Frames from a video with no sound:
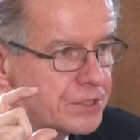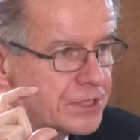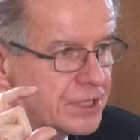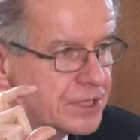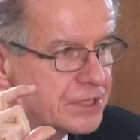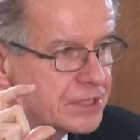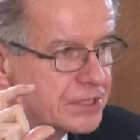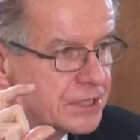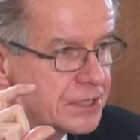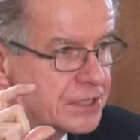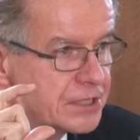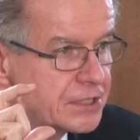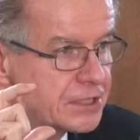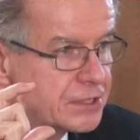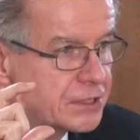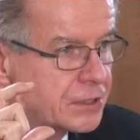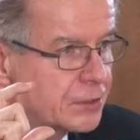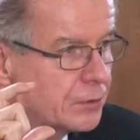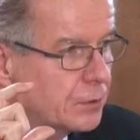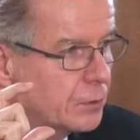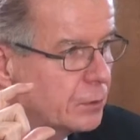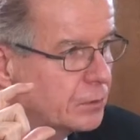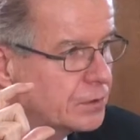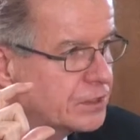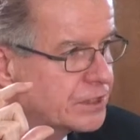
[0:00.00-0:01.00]
persistence
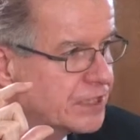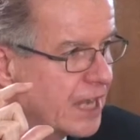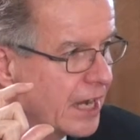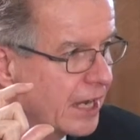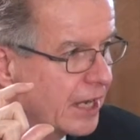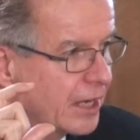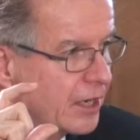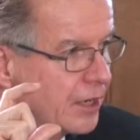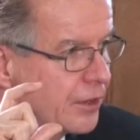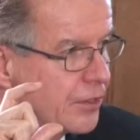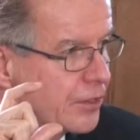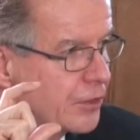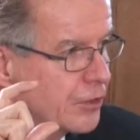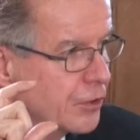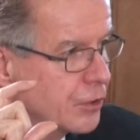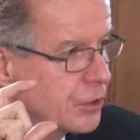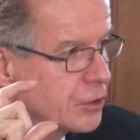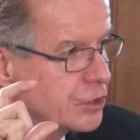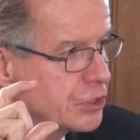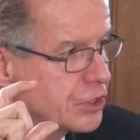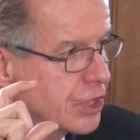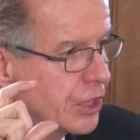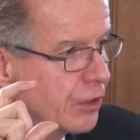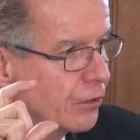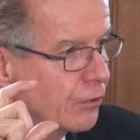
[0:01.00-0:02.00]
to second and
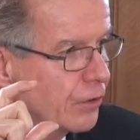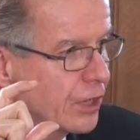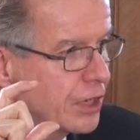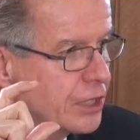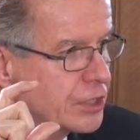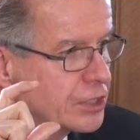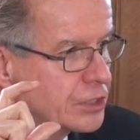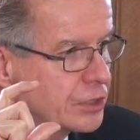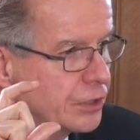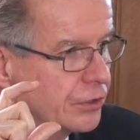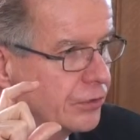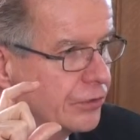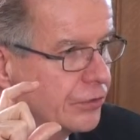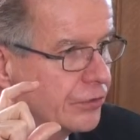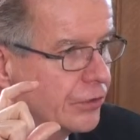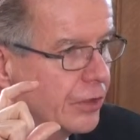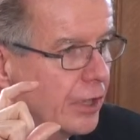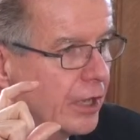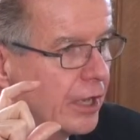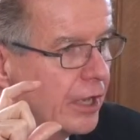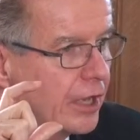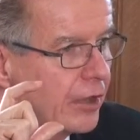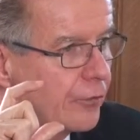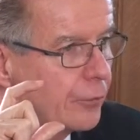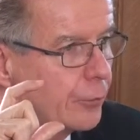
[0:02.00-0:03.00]
third generations.
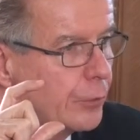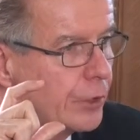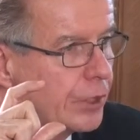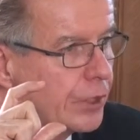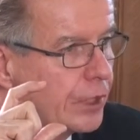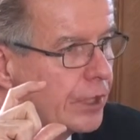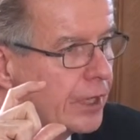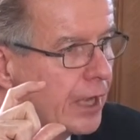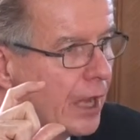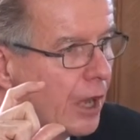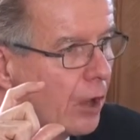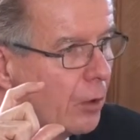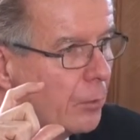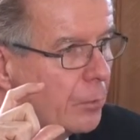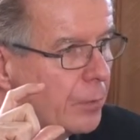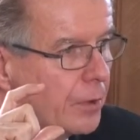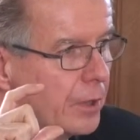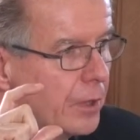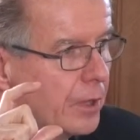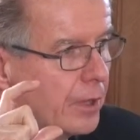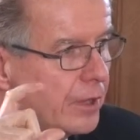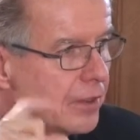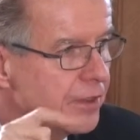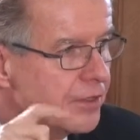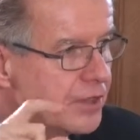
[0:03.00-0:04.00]
If we can help
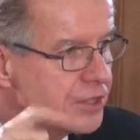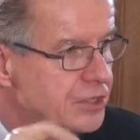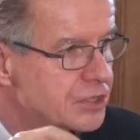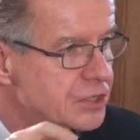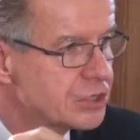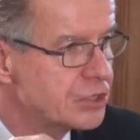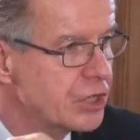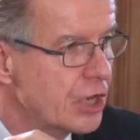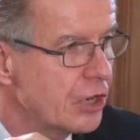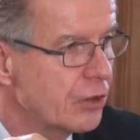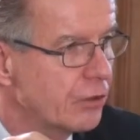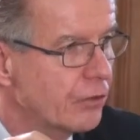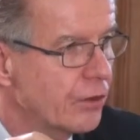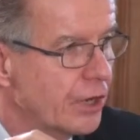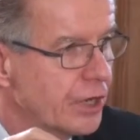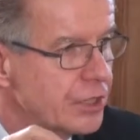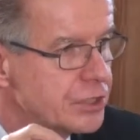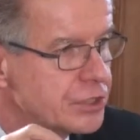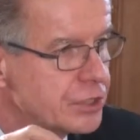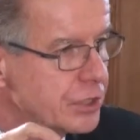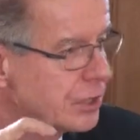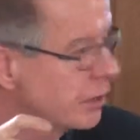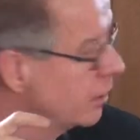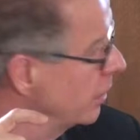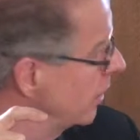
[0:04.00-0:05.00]
this
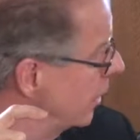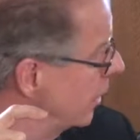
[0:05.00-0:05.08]
generation